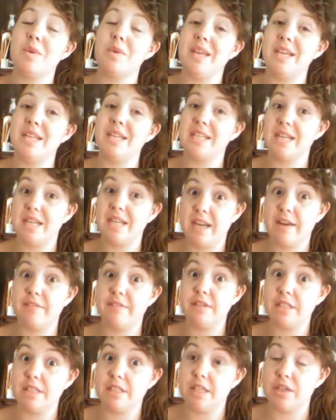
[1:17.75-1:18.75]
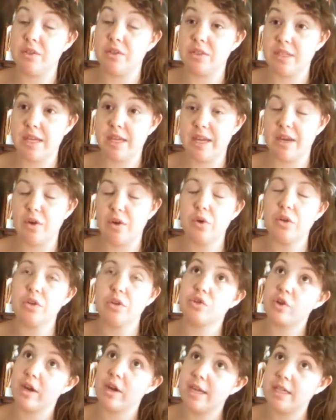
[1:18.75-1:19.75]
We get done every single day, or
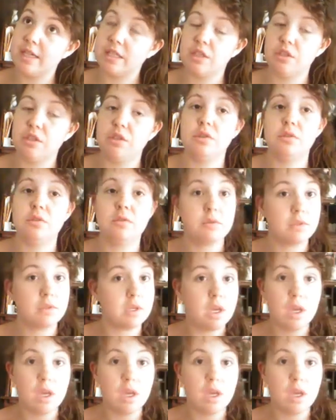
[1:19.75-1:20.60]
try to.